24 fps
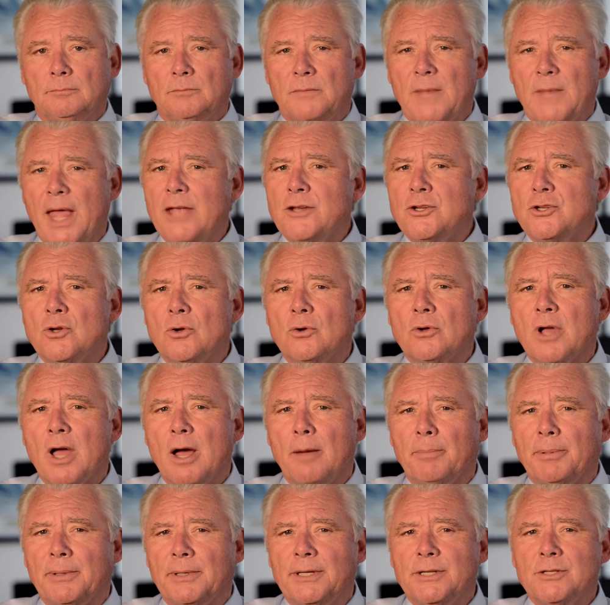National
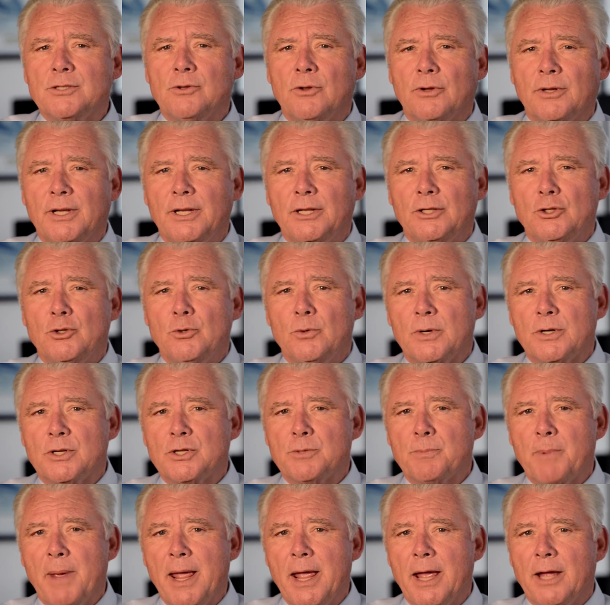companies looking to
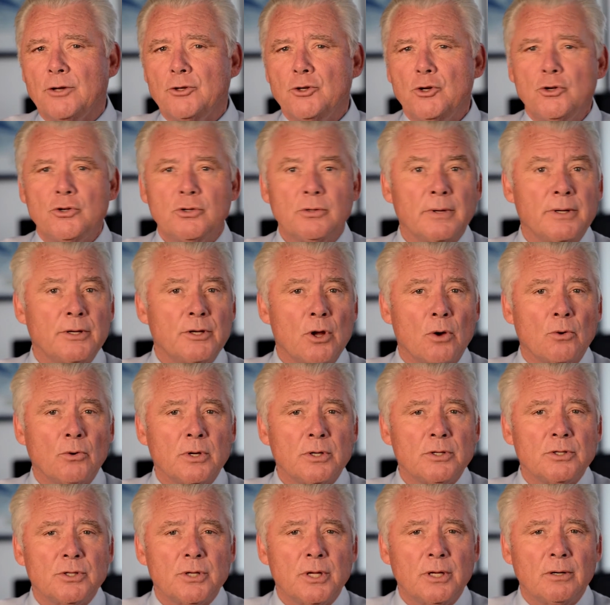expand usually don't
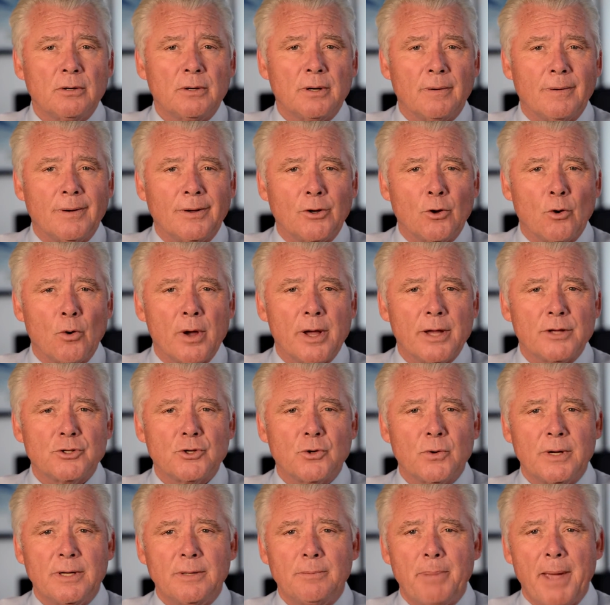consider Illinois as
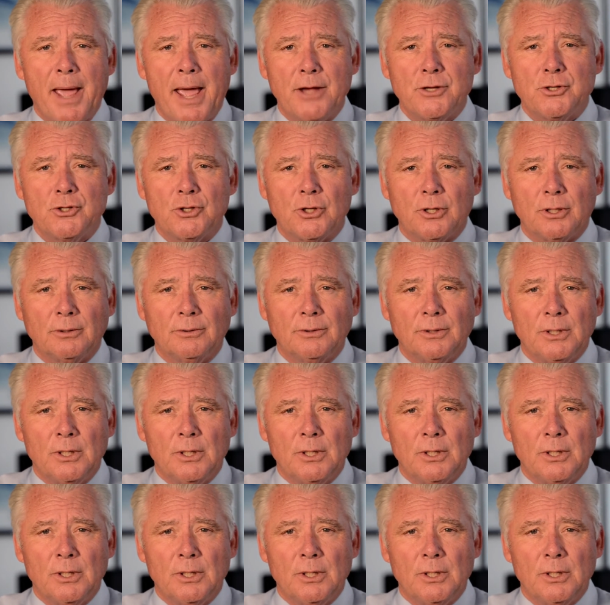green pasture.